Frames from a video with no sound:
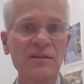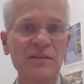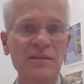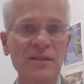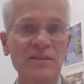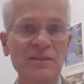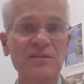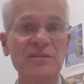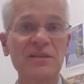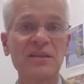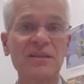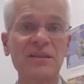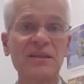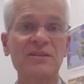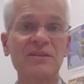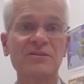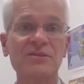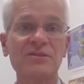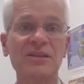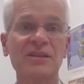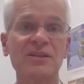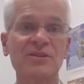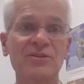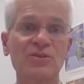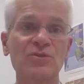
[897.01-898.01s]
They said they'd
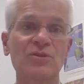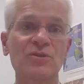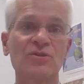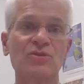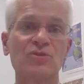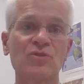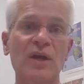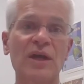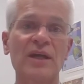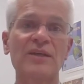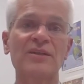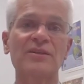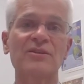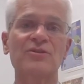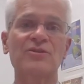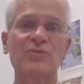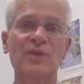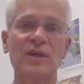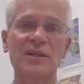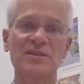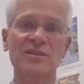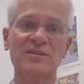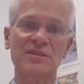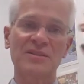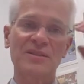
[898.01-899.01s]
look into it and try and
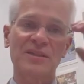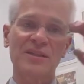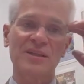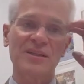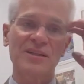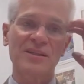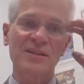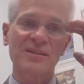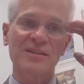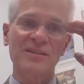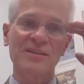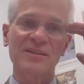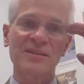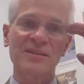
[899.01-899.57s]
address it. I